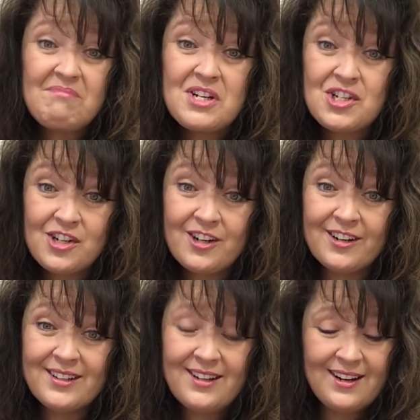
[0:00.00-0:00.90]
Sure,
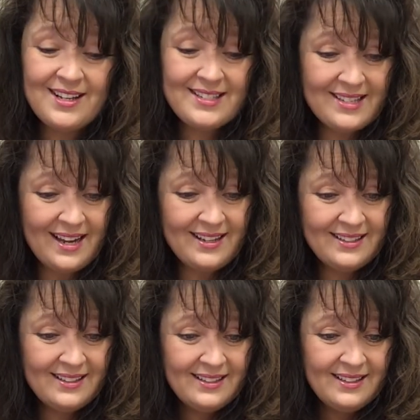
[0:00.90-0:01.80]
Connie said.
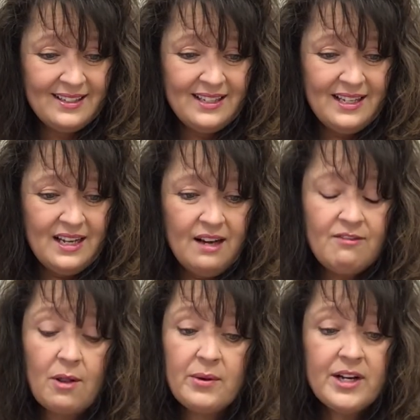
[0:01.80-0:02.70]

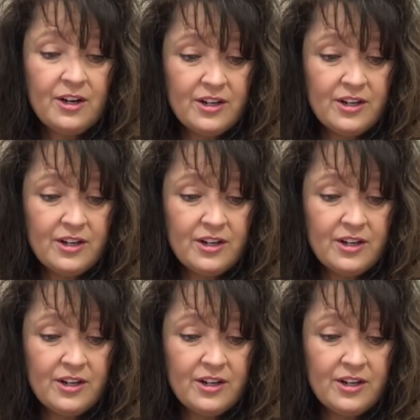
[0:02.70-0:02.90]
Following her